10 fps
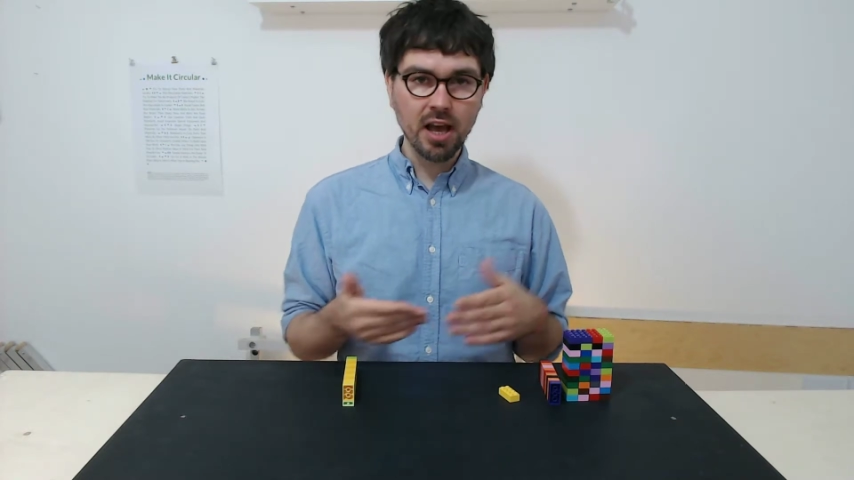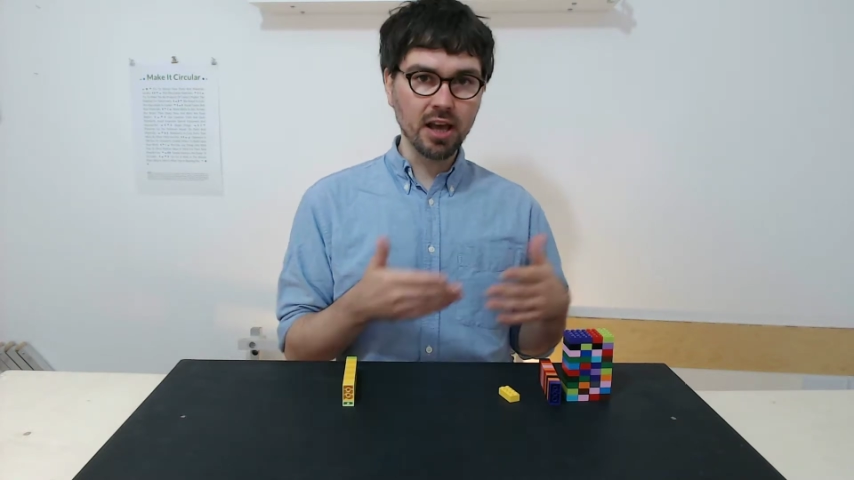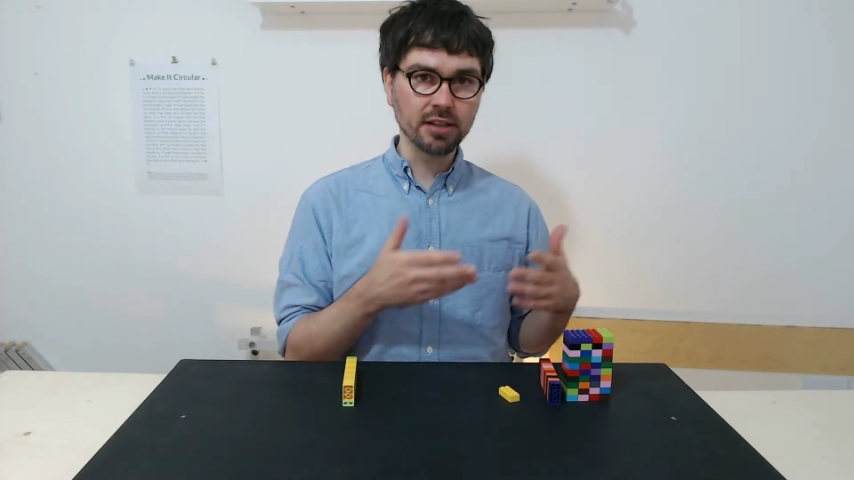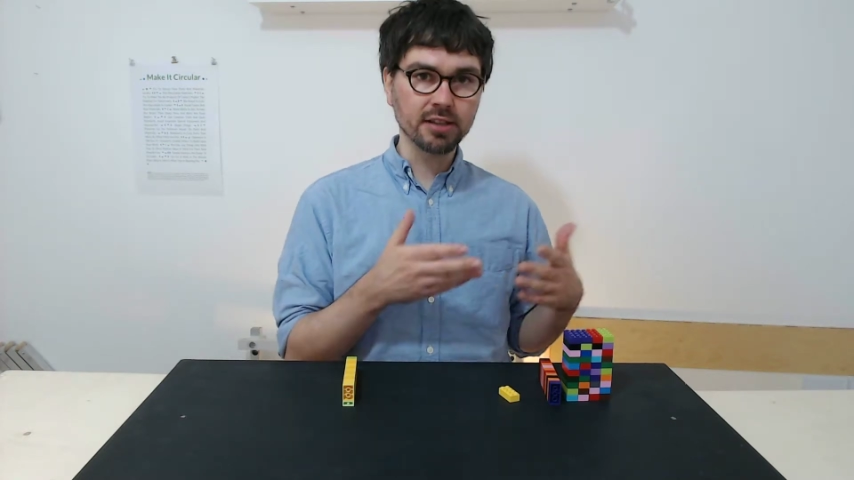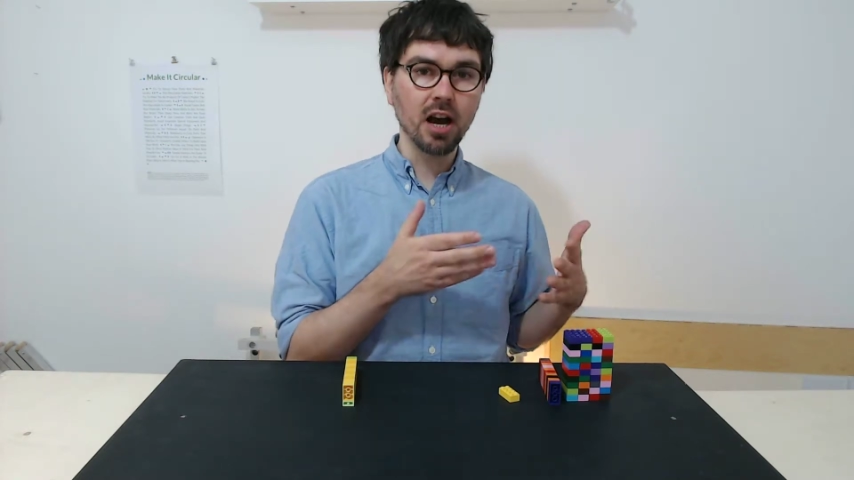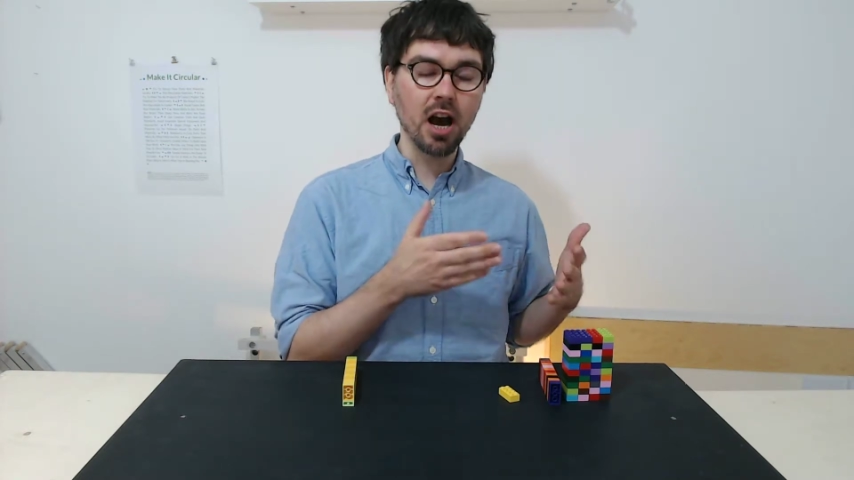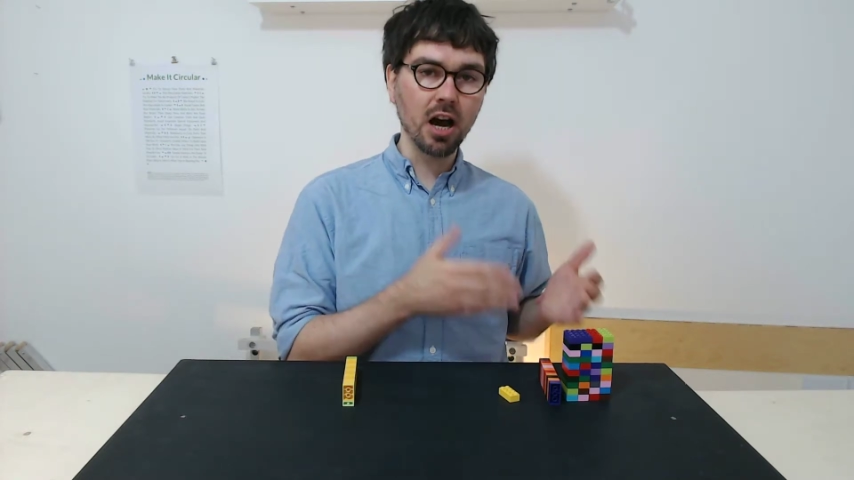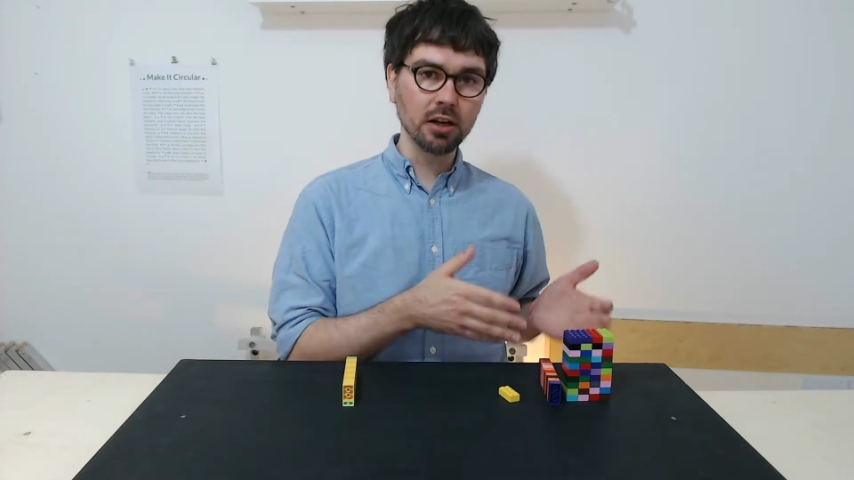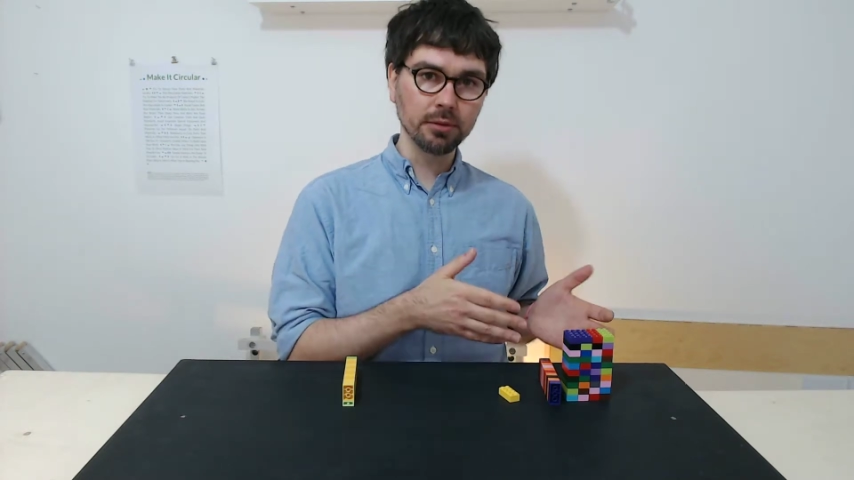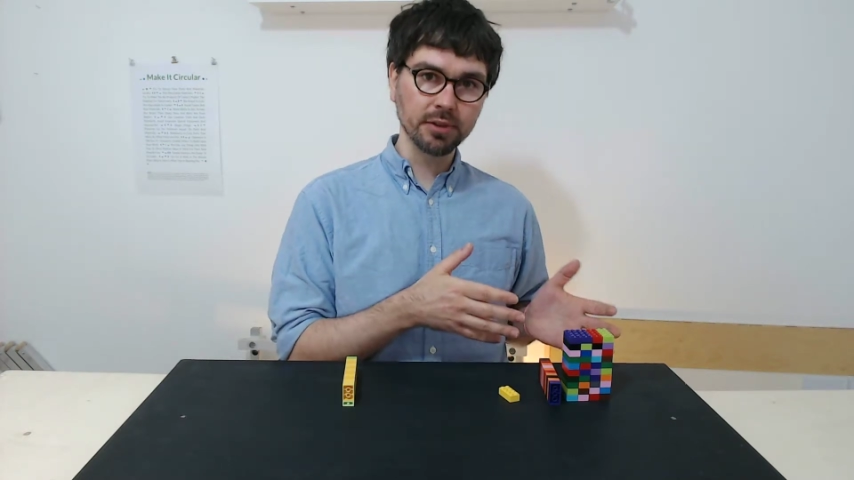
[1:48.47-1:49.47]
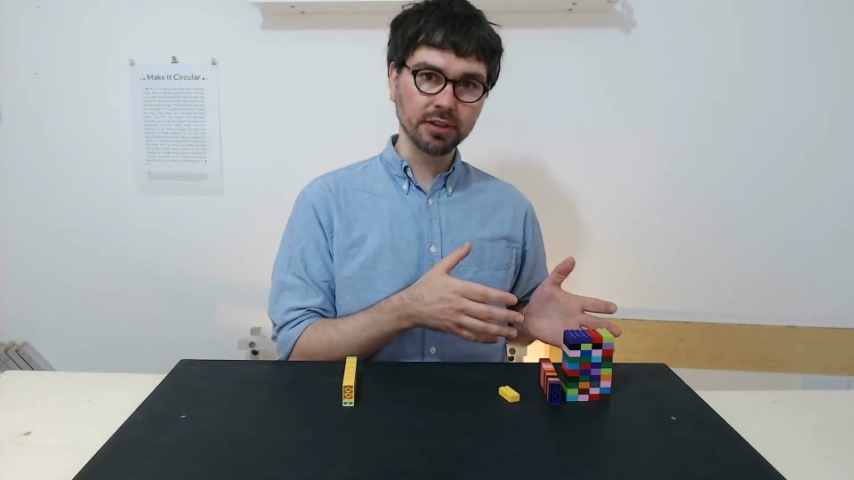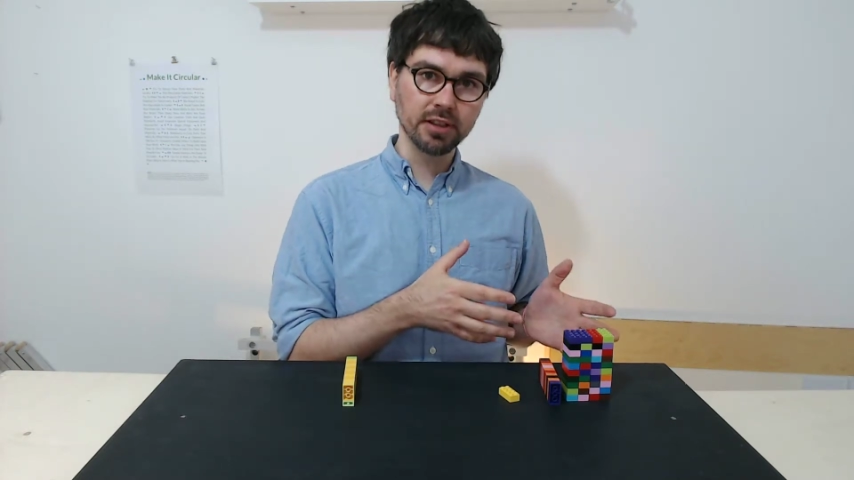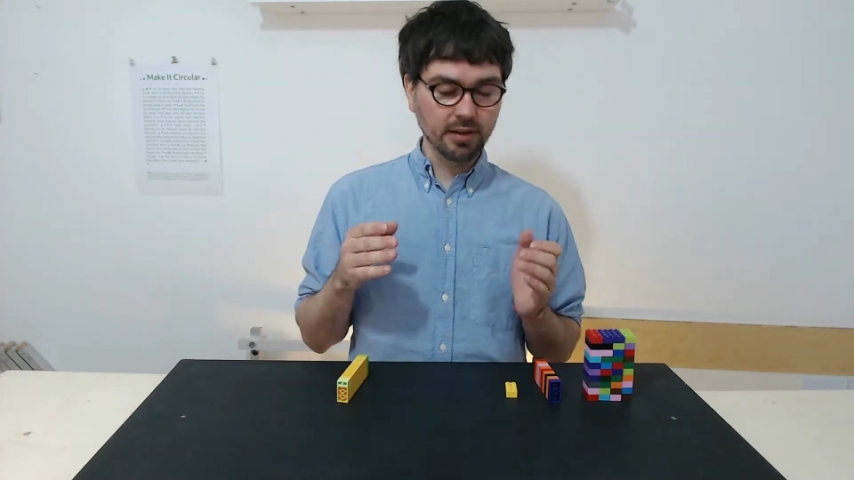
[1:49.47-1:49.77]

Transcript: has harmed it.